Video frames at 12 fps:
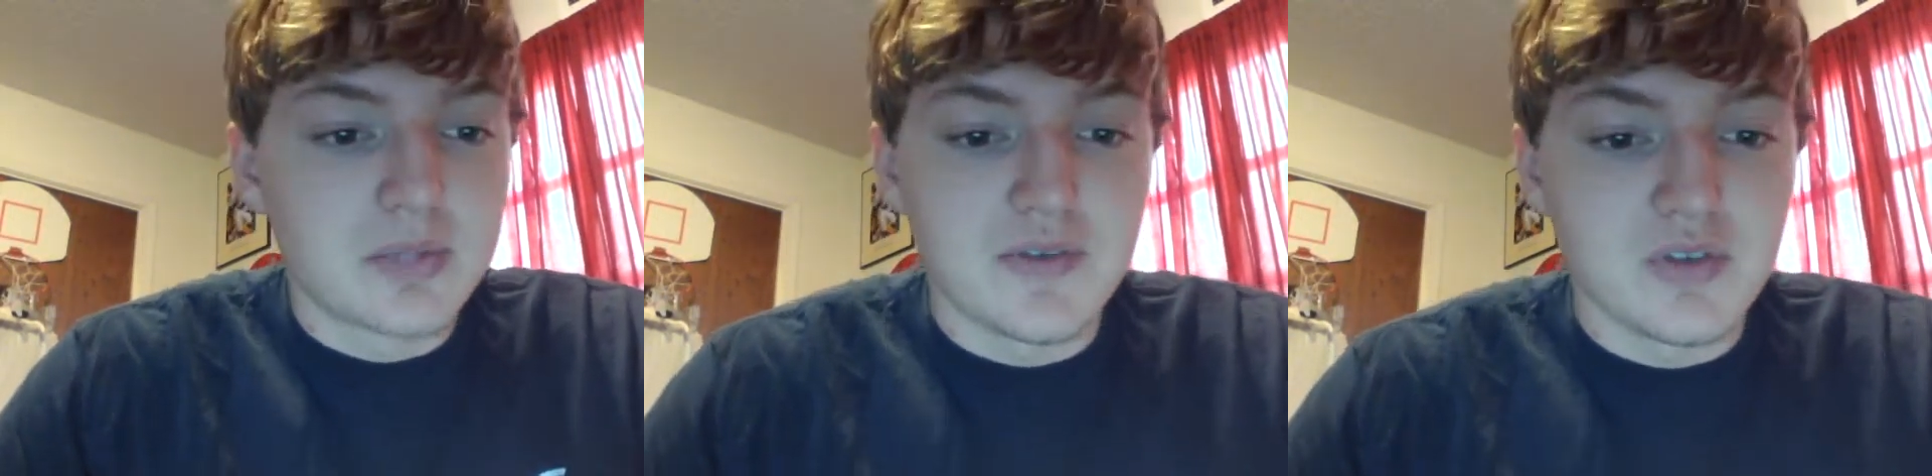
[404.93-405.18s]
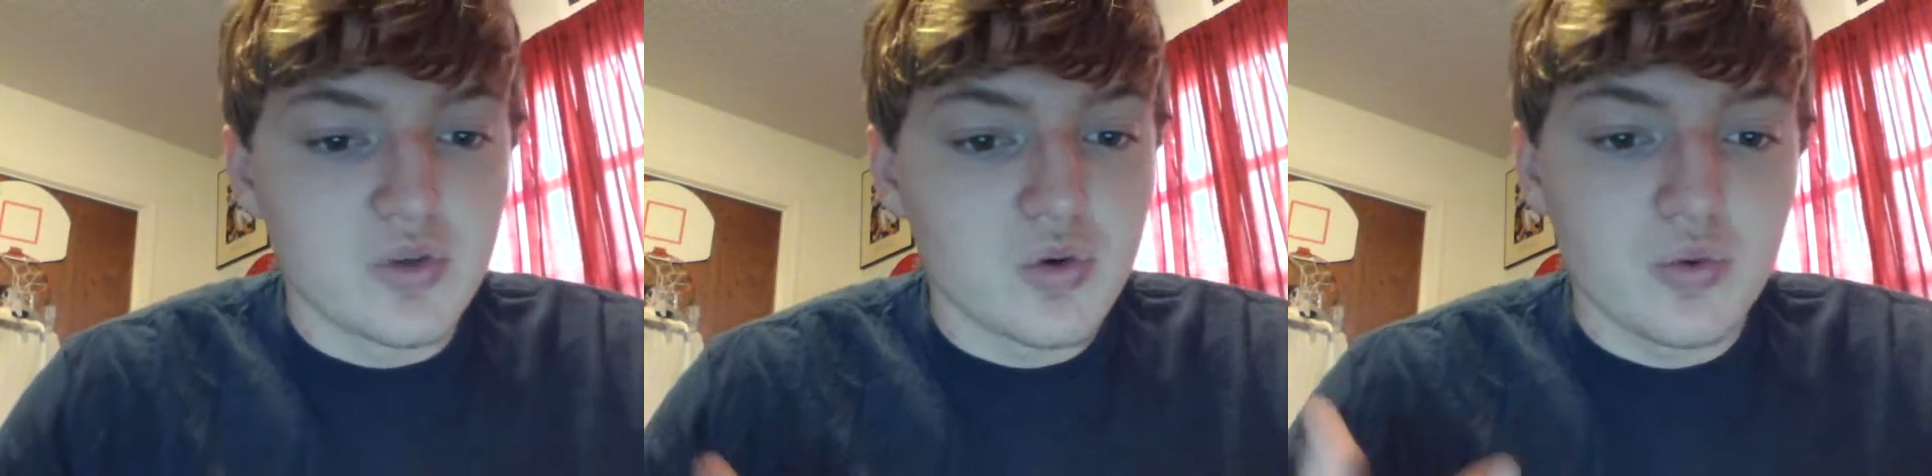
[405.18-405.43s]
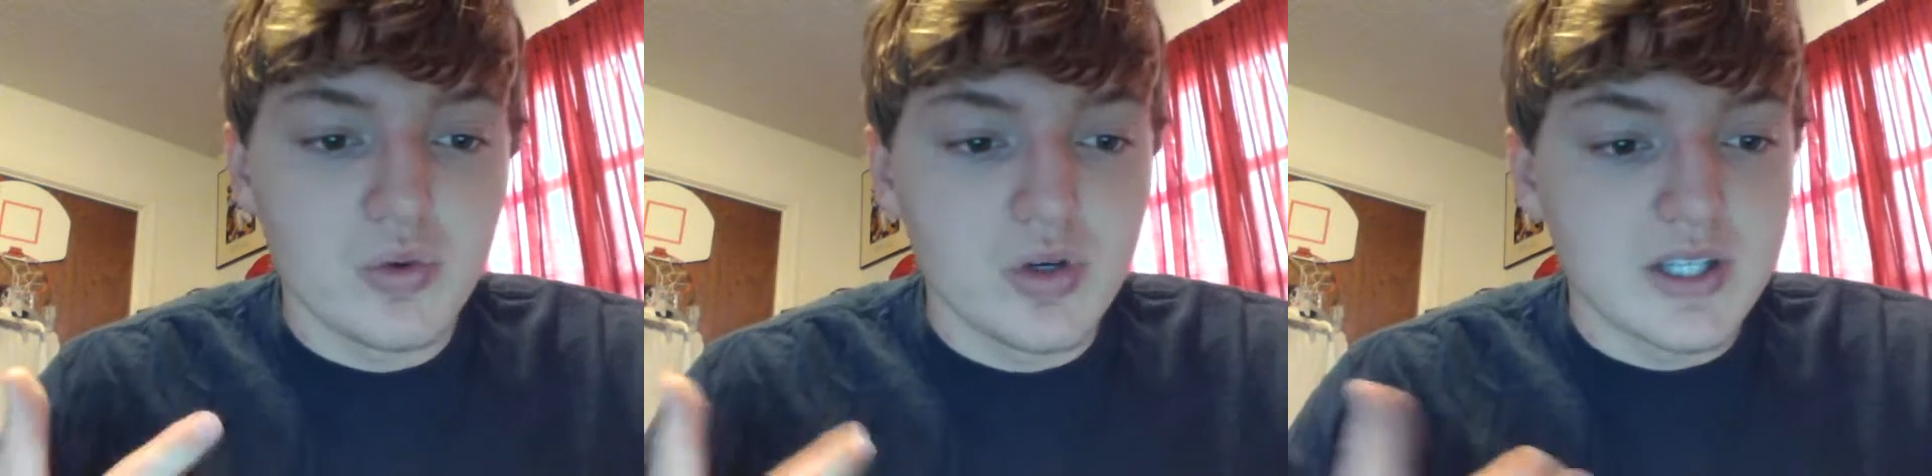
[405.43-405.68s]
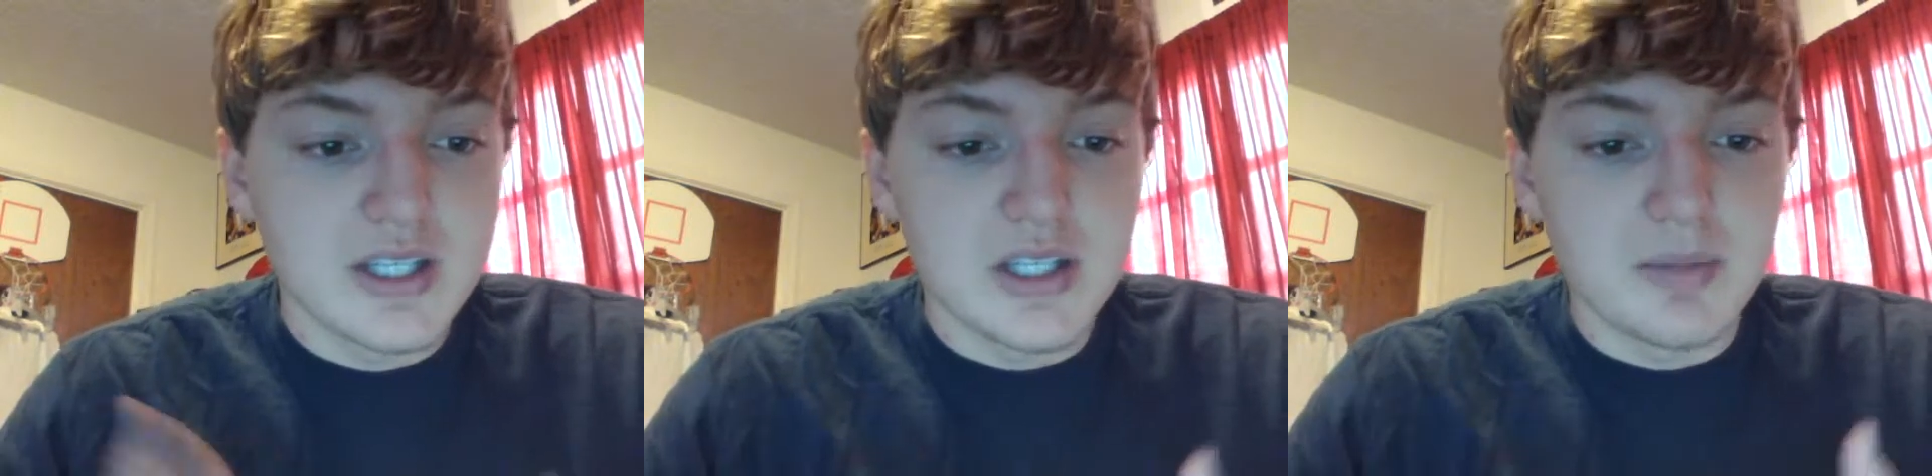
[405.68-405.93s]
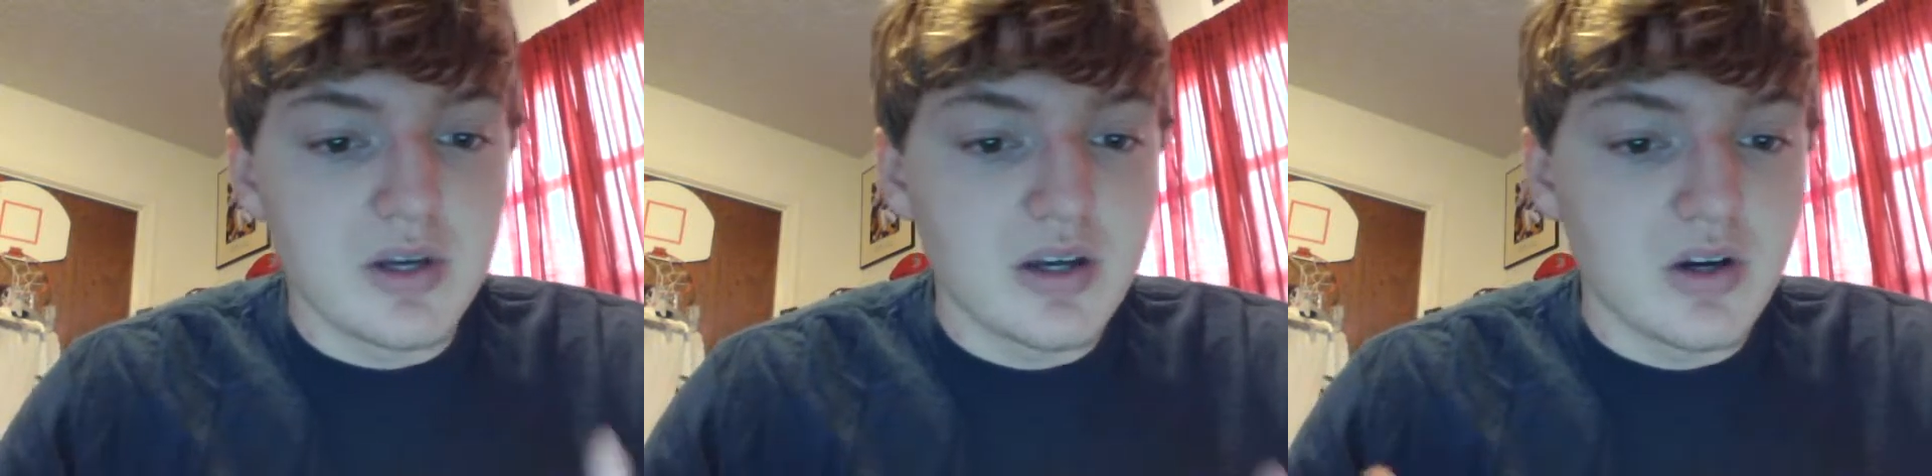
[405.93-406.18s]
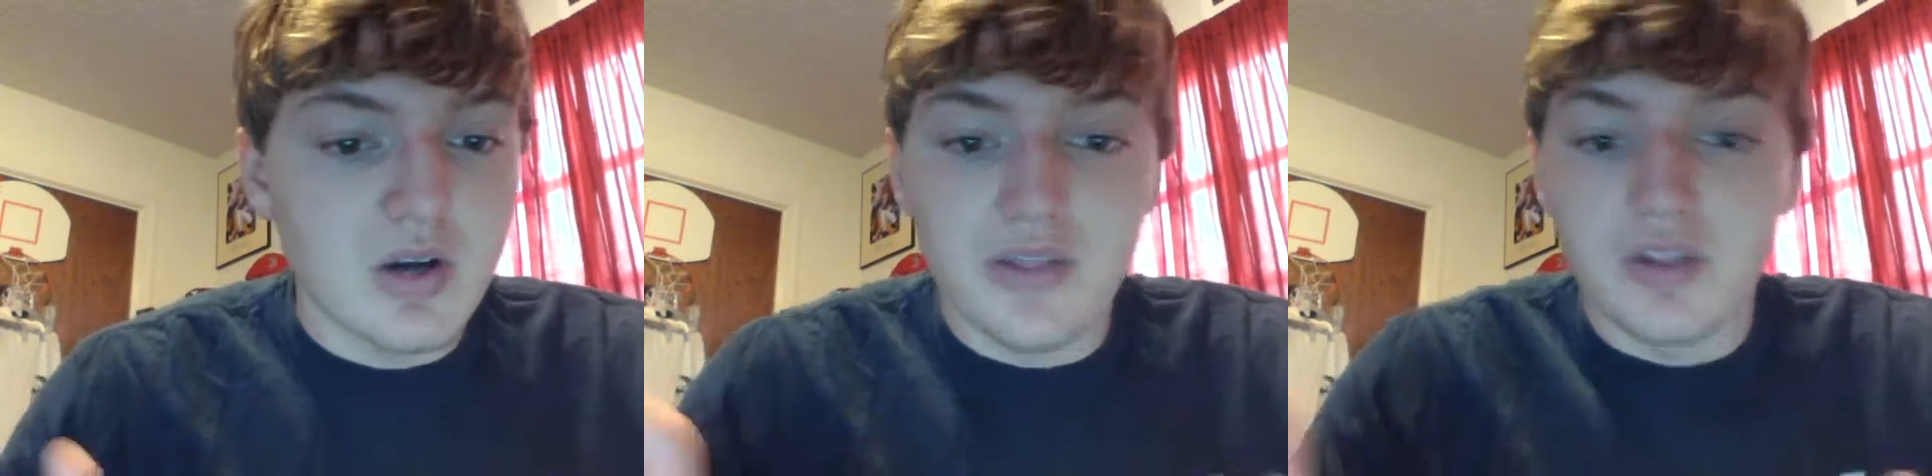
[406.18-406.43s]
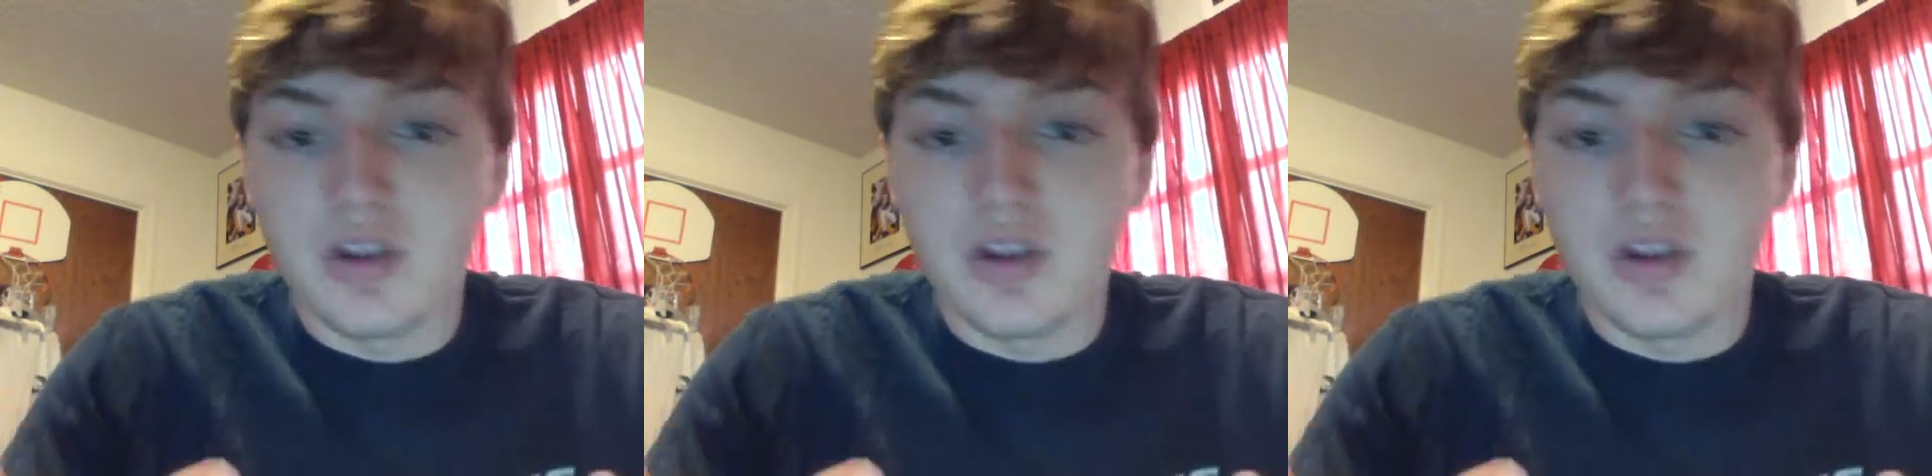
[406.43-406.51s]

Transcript: Kevin Norwood, Kenny Bell had